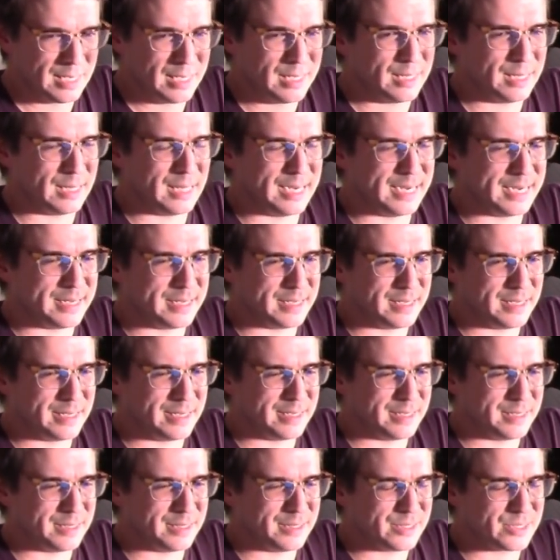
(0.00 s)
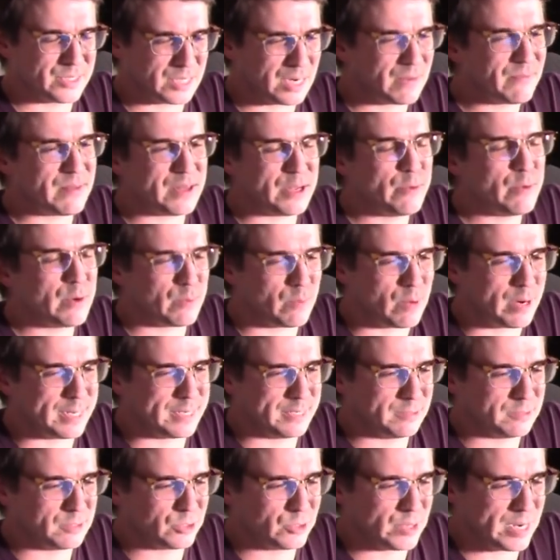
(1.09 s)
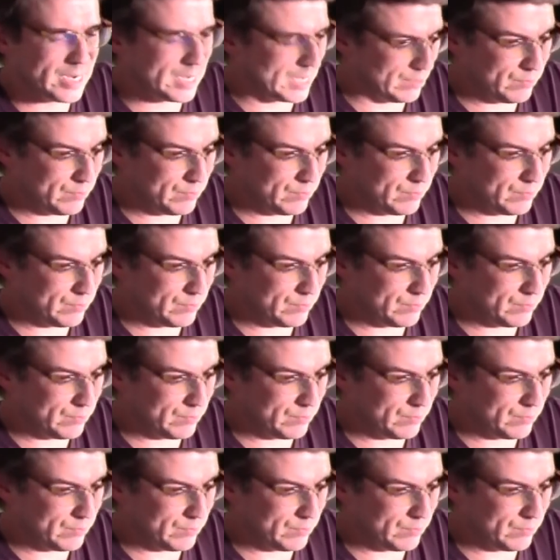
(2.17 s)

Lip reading: Like, stuff that you would want to Gilded Drake,